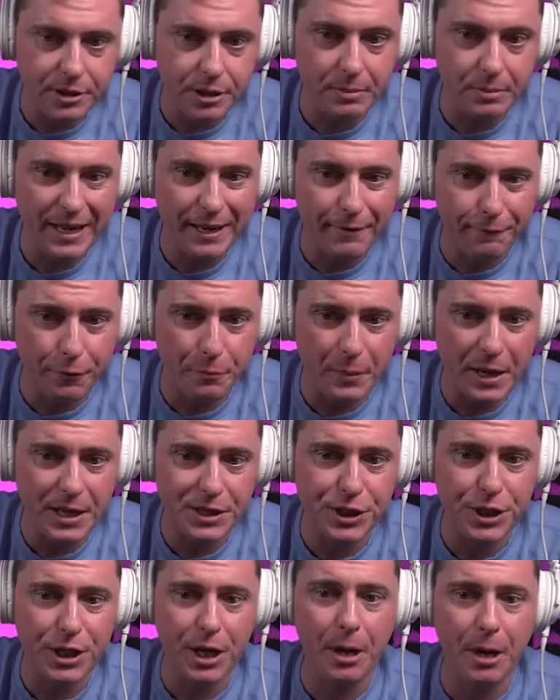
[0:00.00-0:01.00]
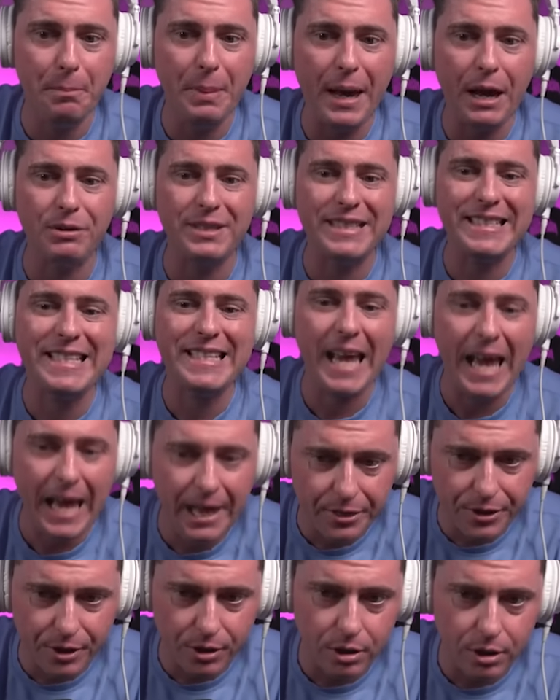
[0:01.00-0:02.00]
some information about
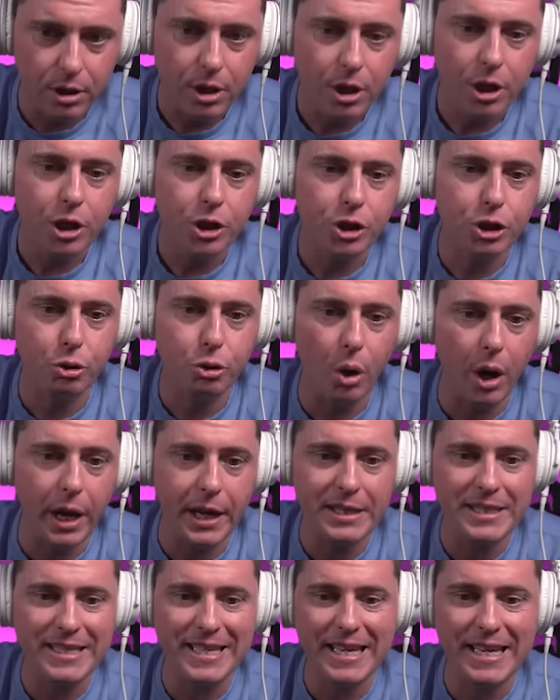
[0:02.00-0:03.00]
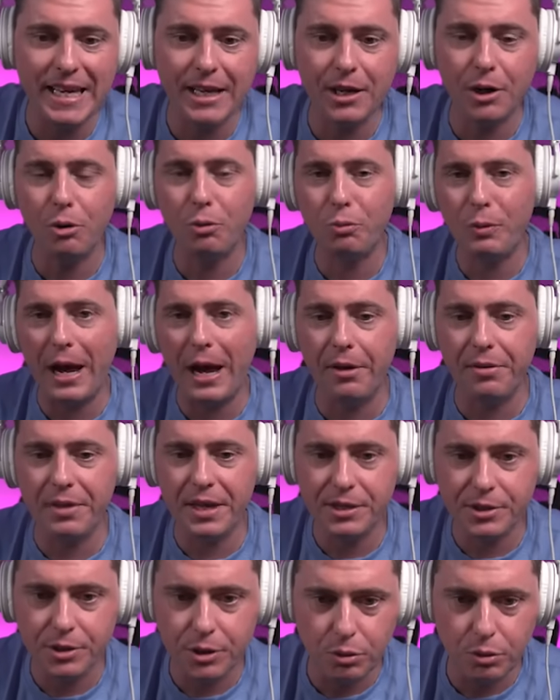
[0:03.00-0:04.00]
Tether trying to get around
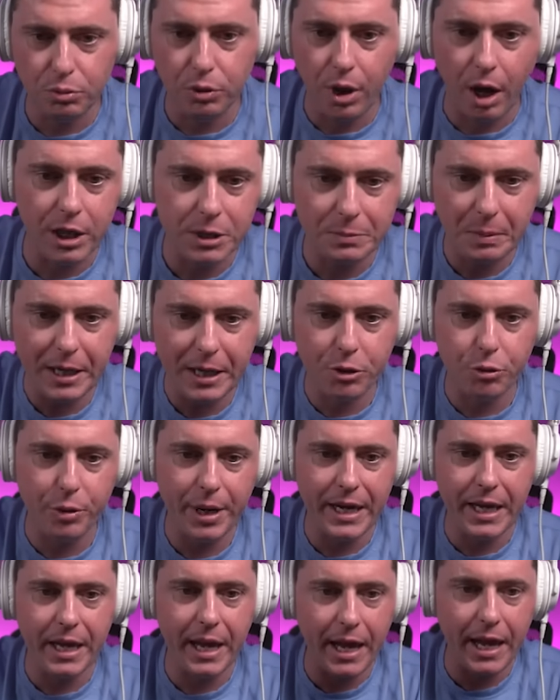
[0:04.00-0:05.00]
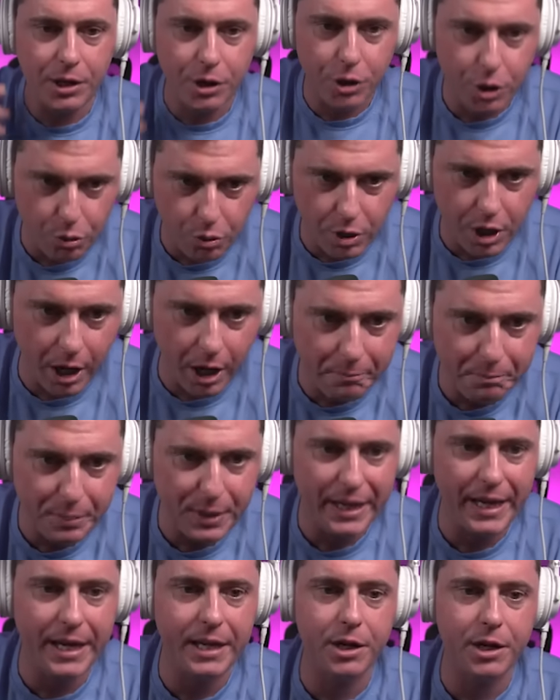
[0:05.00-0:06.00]
these new laws by creating a new
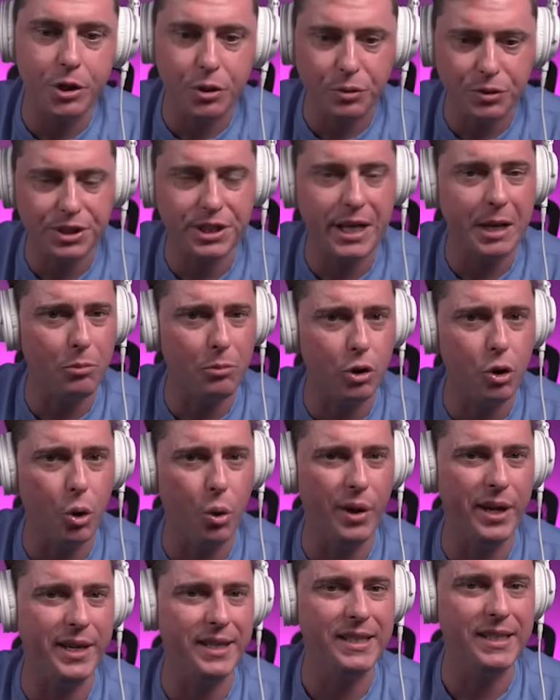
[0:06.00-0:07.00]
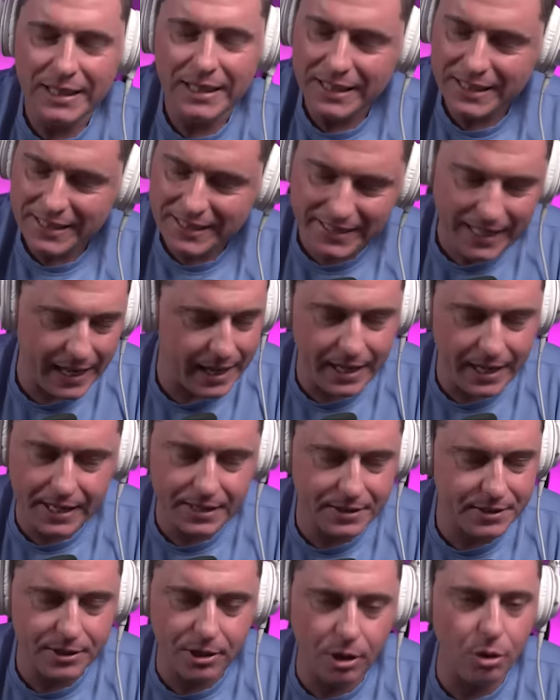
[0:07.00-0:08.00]
company and a new stablecoin. Say it
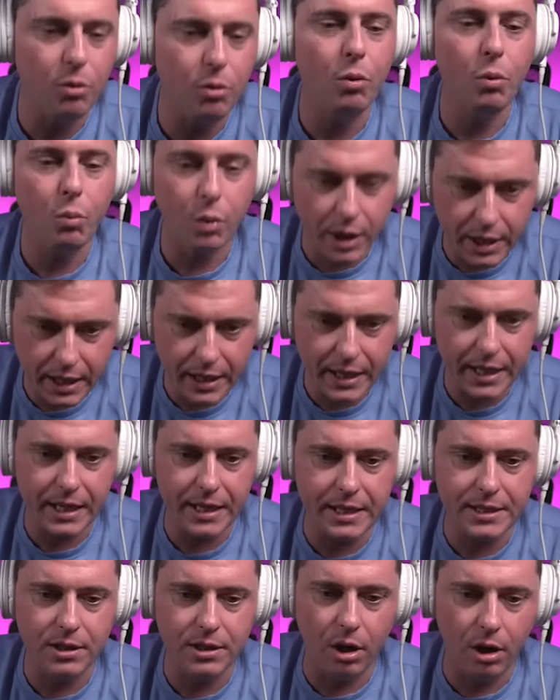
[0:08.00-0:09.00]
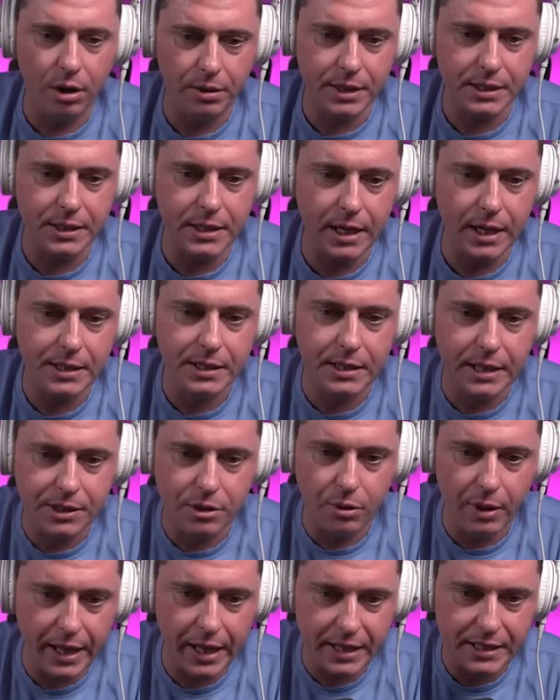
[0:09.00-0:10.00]
ain't so. We're going to get into all this, guys. Let's
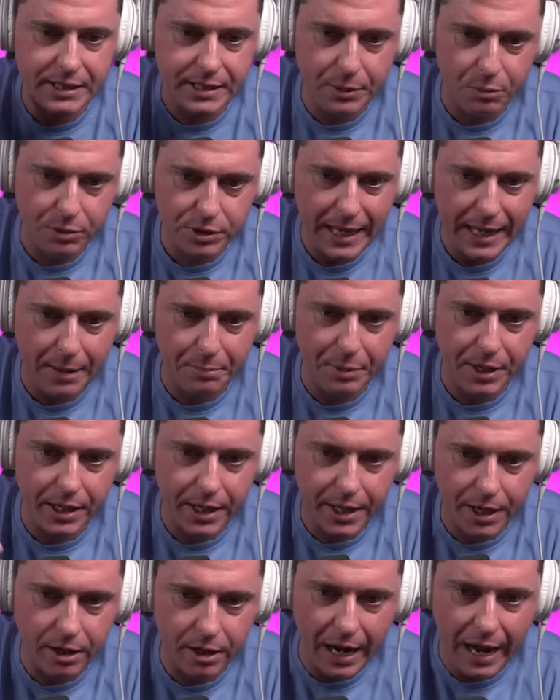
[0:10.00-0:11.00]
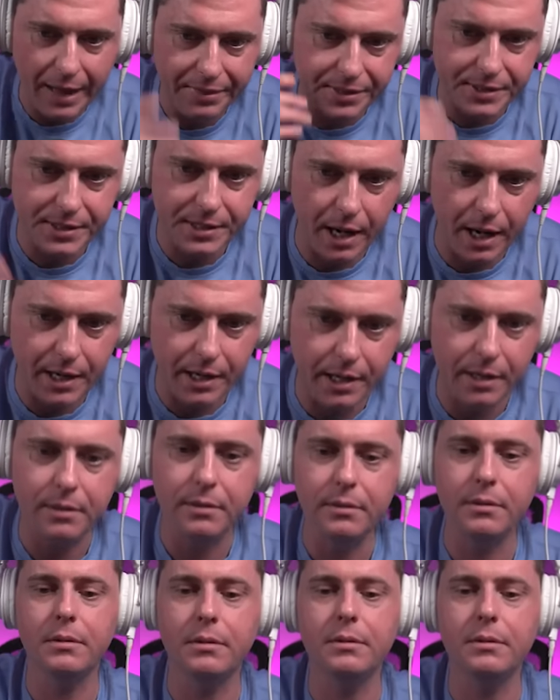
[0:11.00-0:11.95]
go ahead and see what's happening here at the signing.